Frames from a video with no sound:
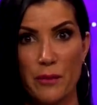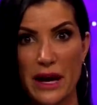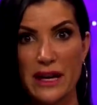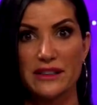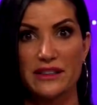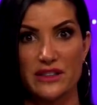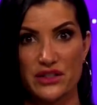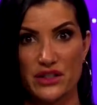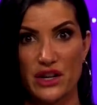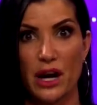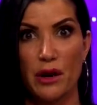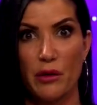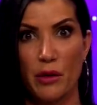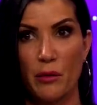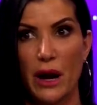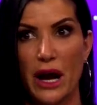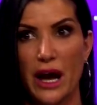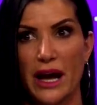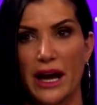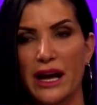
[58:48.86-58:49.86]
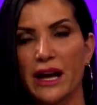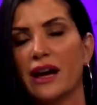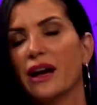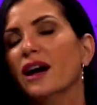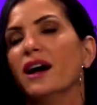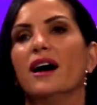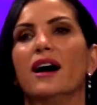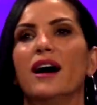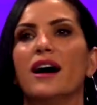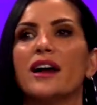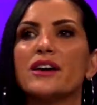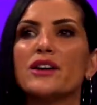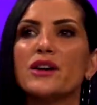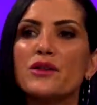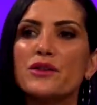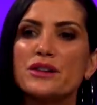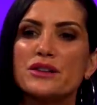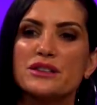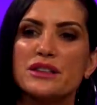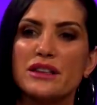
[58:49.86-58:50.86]
make this go away. You
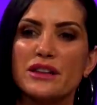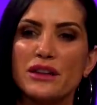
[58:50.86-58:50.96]
know, there's